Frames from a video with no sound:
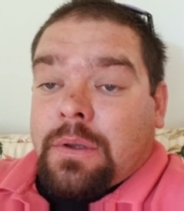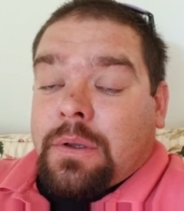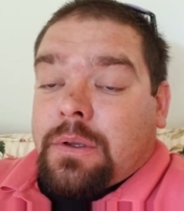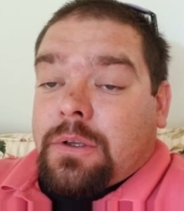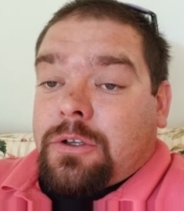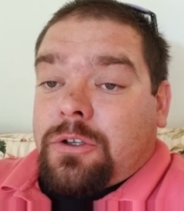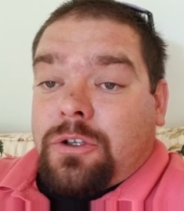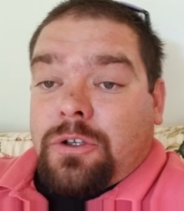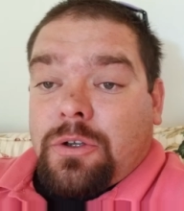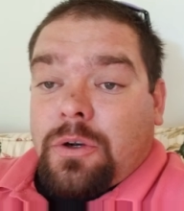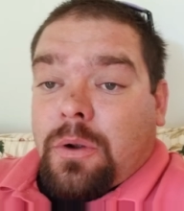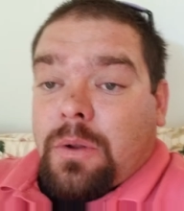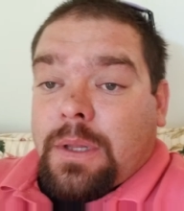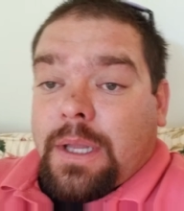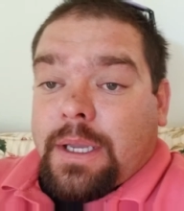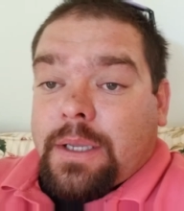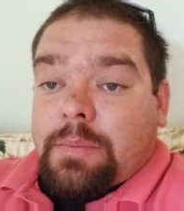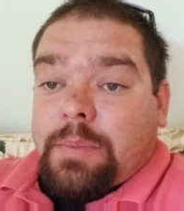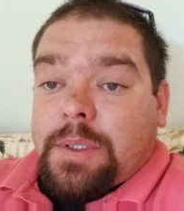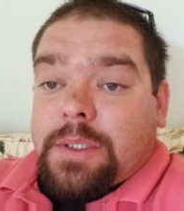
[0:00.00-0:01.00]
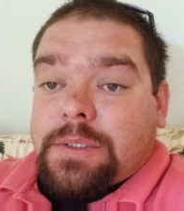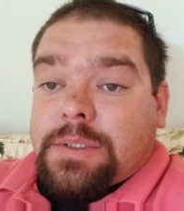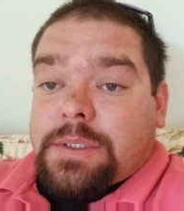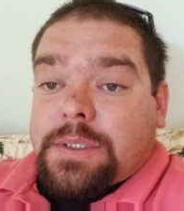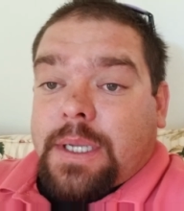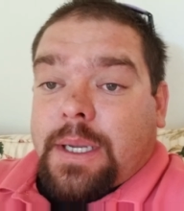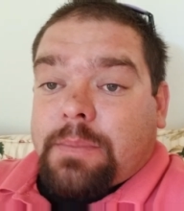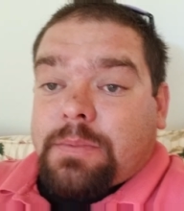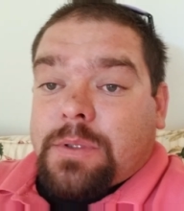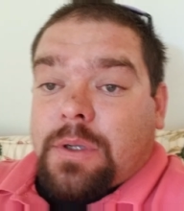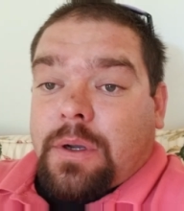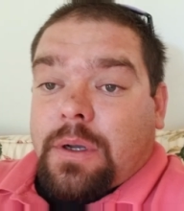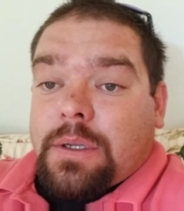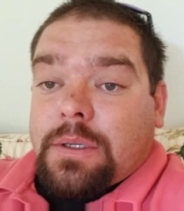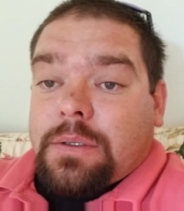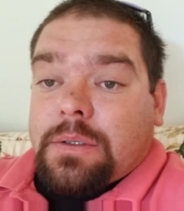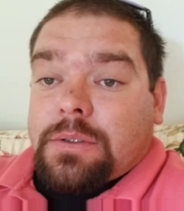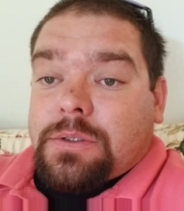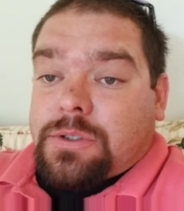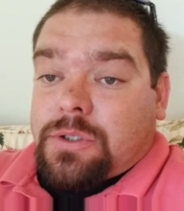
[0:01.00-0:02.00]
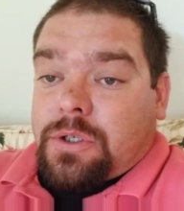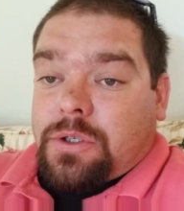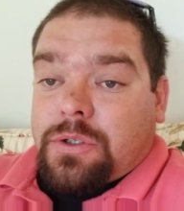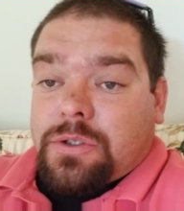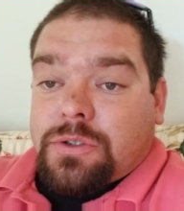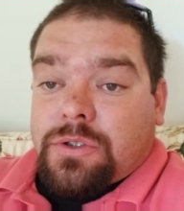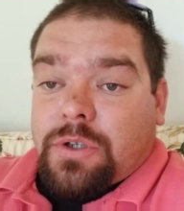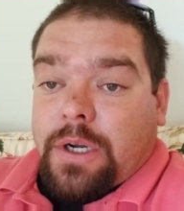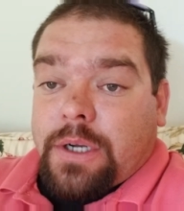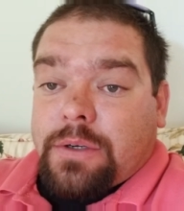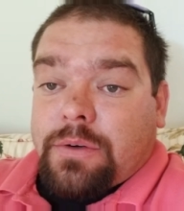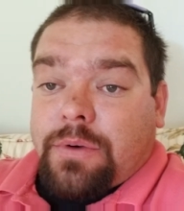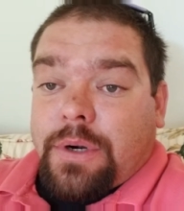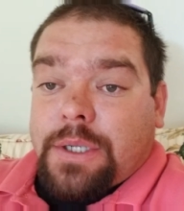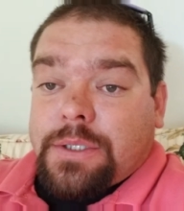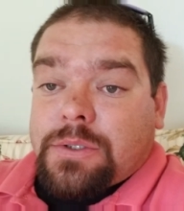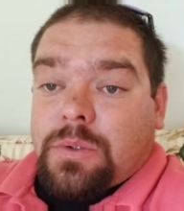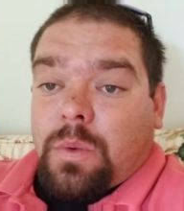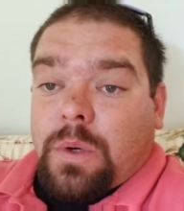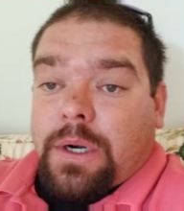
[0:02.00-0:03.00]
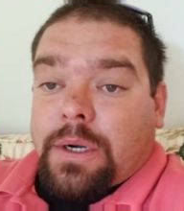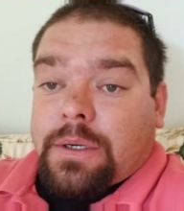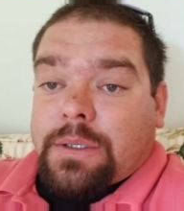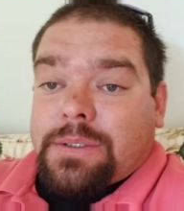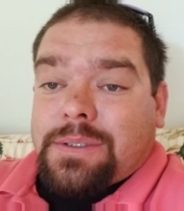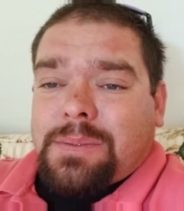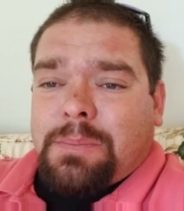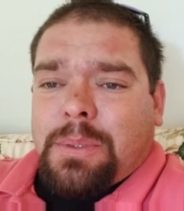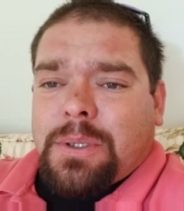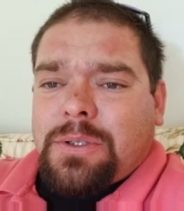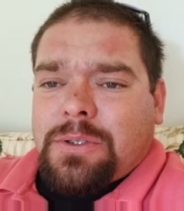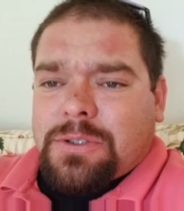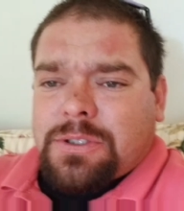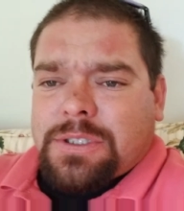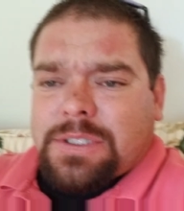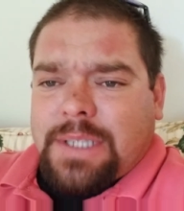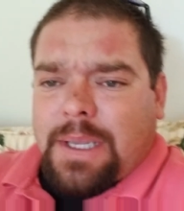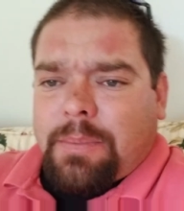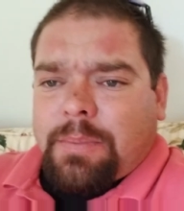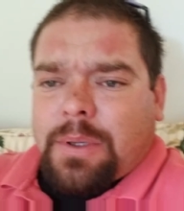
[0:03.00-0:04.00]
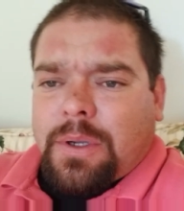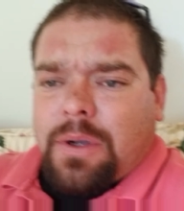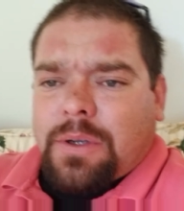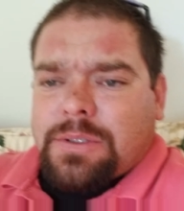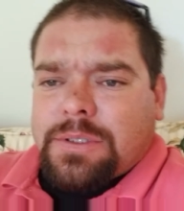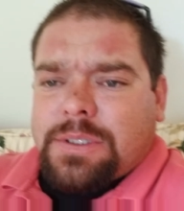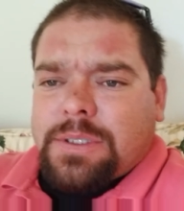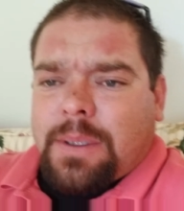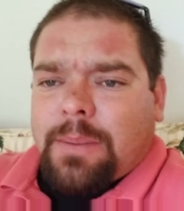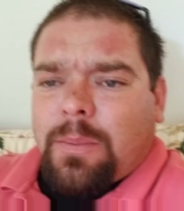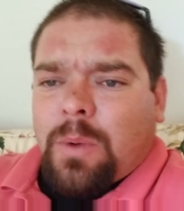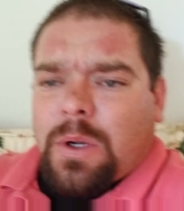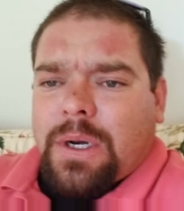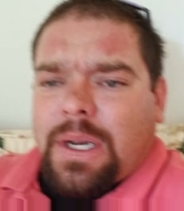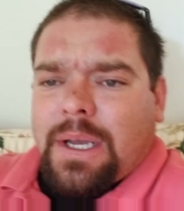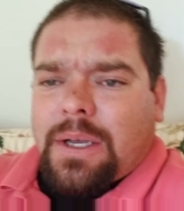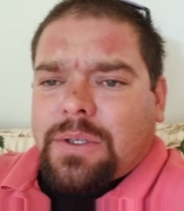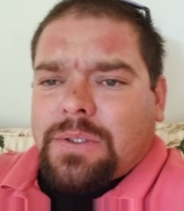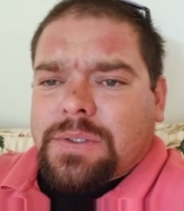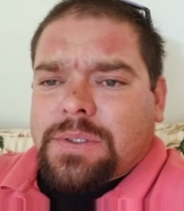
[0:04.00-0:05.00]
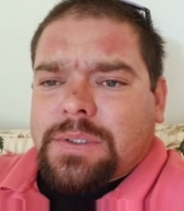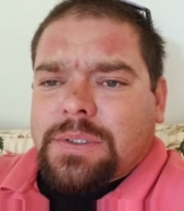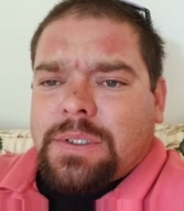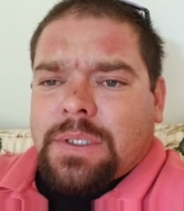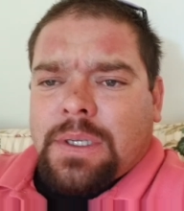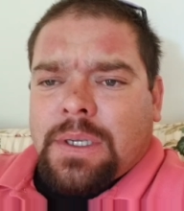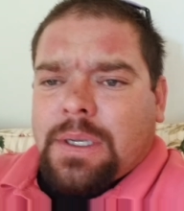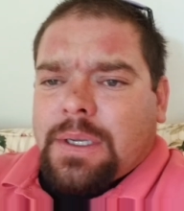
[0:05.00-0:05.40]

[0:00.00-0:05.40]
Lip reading: You don't like being stepped on, so you're trying to raise awareness, but you're stepping on someone else